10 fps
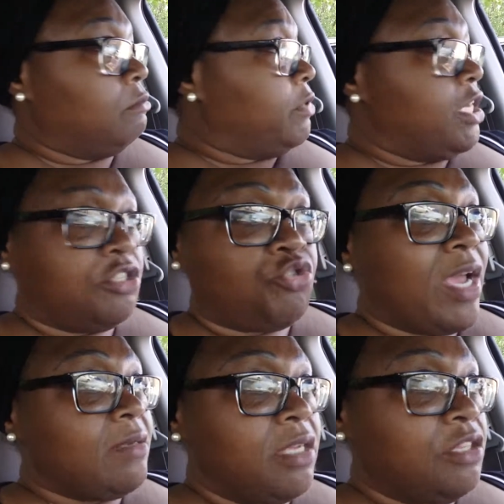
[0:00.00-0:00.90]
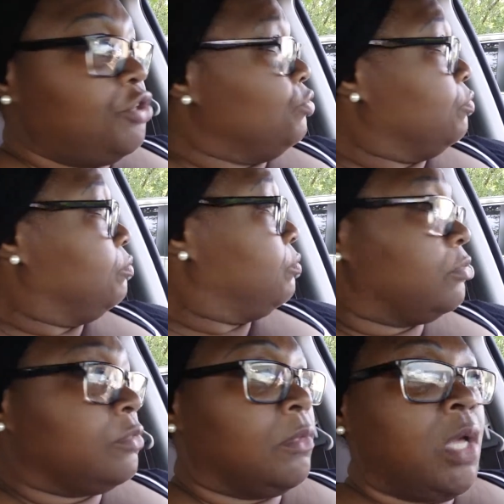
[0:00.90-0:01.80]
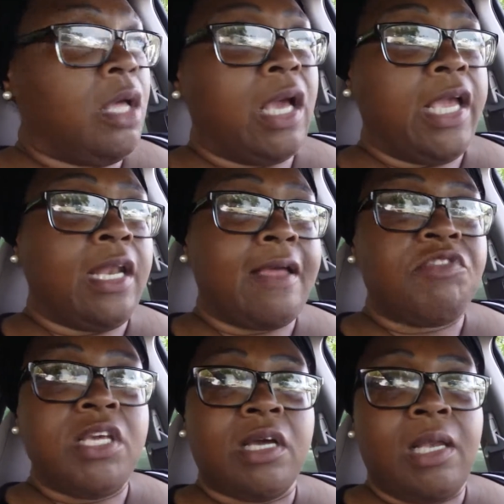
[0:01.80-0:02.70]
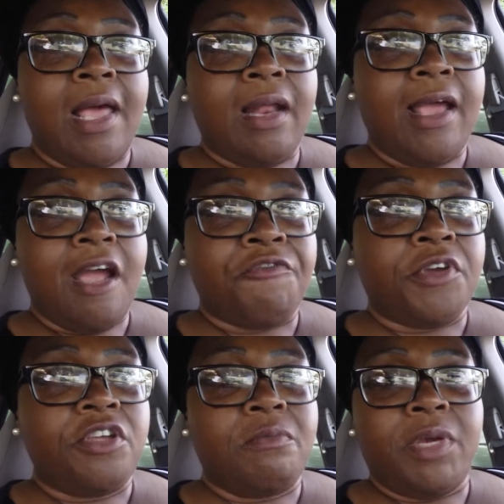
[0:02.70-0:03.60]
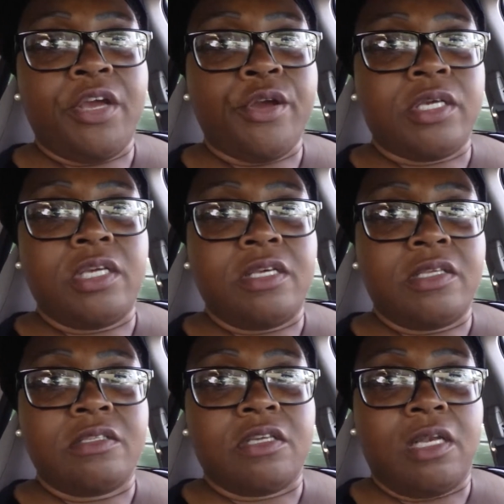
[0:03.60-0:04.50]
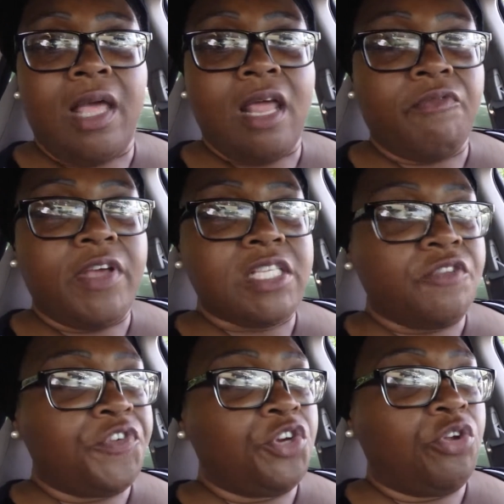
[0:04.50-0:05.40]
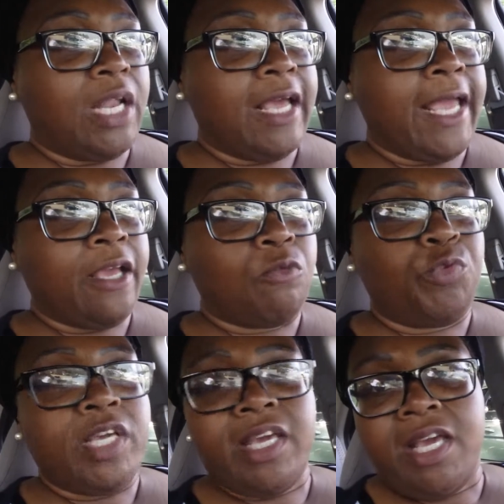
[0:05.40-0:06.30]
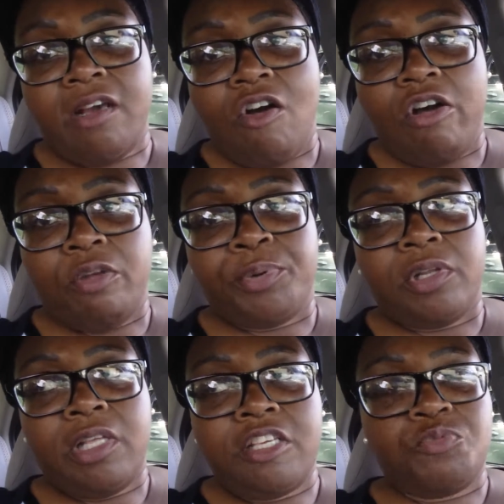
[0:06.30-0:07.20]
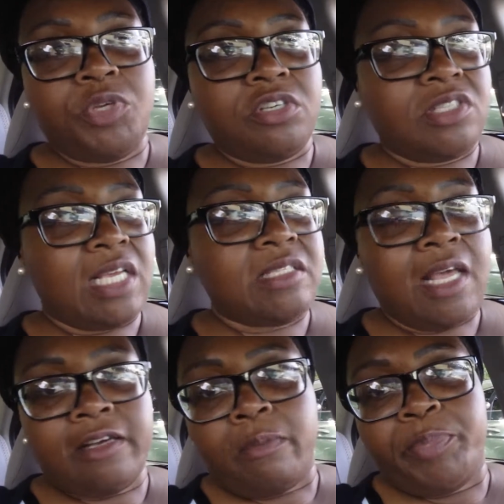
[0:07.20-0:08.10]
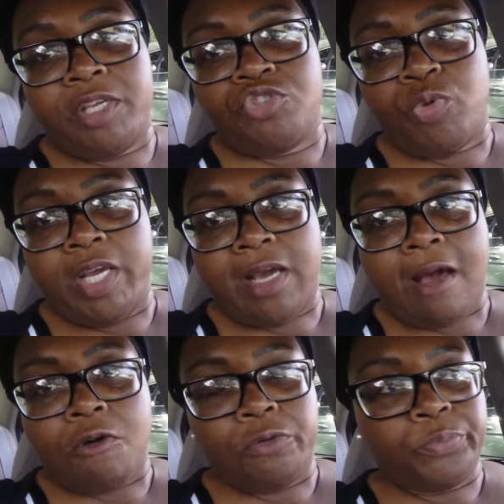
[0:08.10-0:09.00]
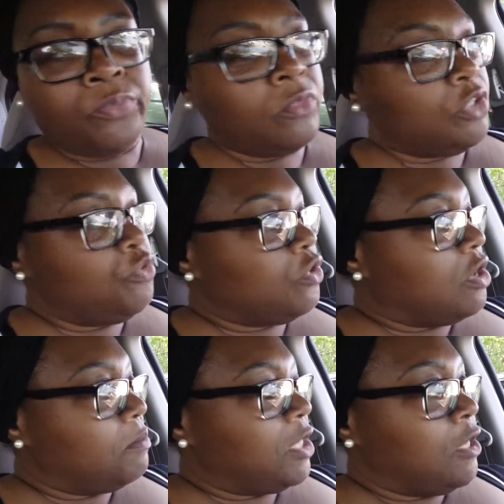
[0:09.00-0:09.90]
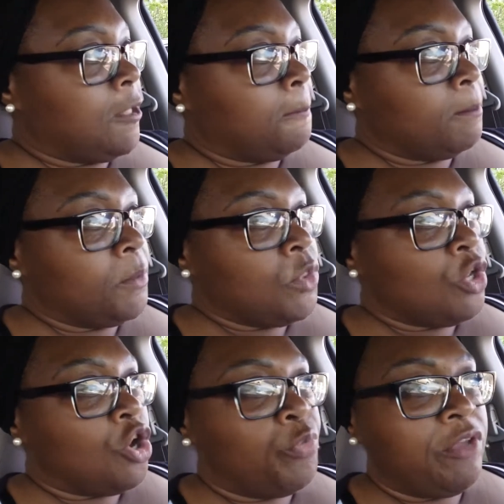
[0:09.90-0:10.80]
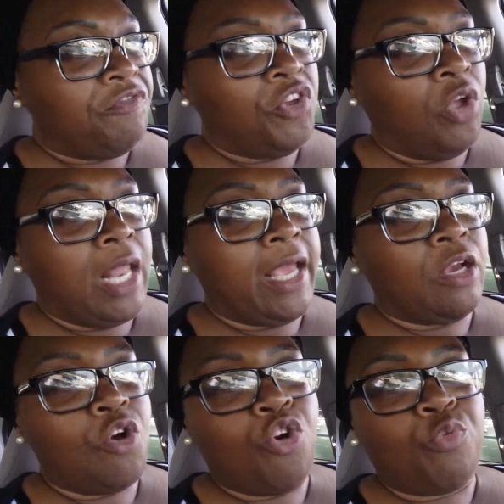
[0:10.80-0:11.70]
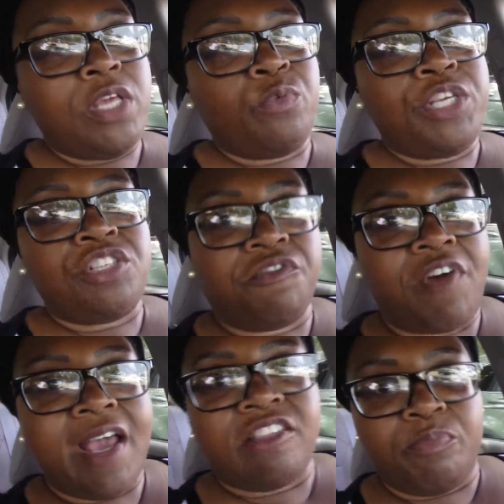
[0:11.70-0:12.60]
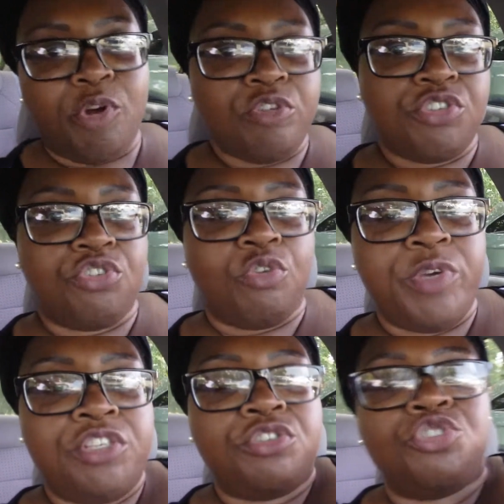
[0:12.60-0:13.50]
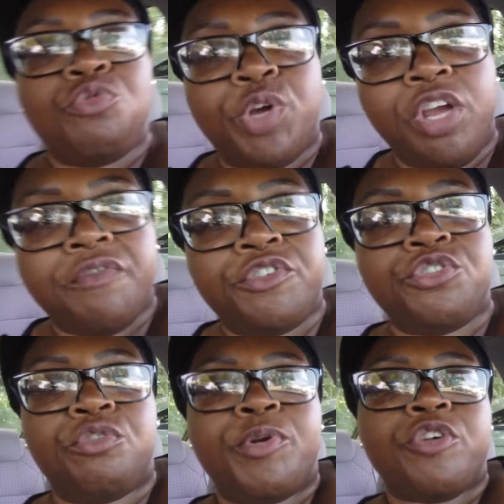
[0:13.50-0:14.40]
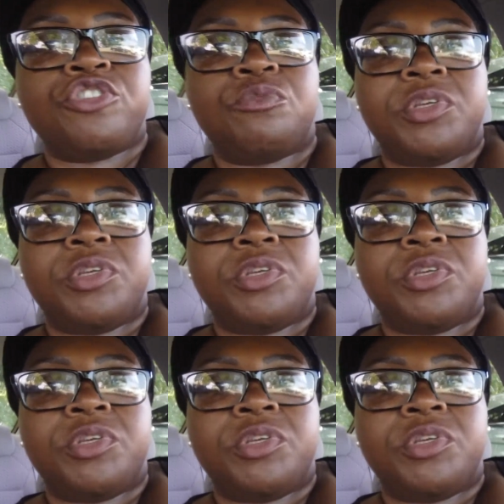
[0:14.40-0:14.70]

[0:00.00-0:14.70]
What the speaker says: he's threatening you. And I think a lot of African Americans, a lot of us feel like we can't call the police because that's like a bitch way out. You know what I mean? Or we feel like, oh, we should fight the person or we should do whatever to the person